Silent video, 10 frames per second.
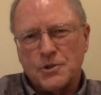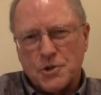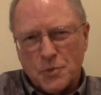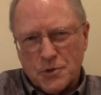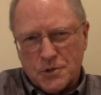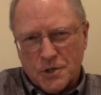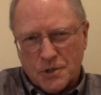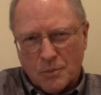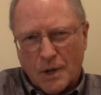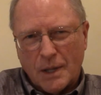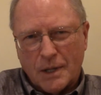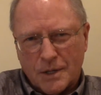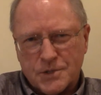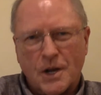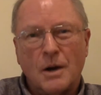distribution system
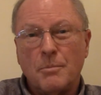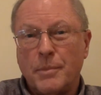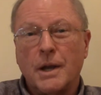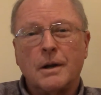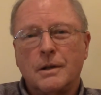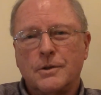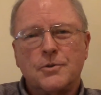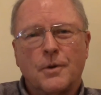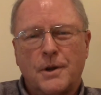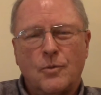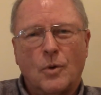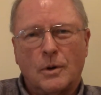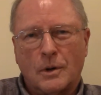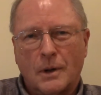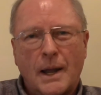modeling is now embedded in the Drinking
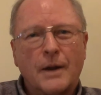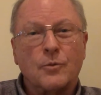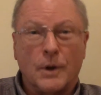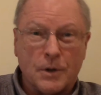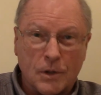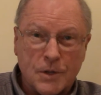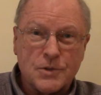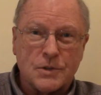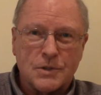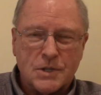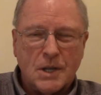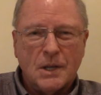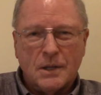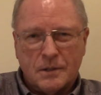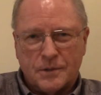Water Act regulations,
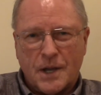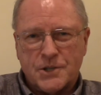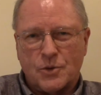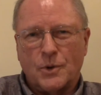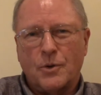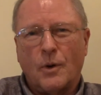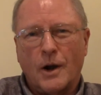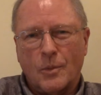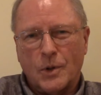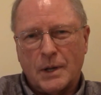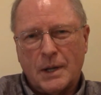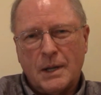that's a requirement.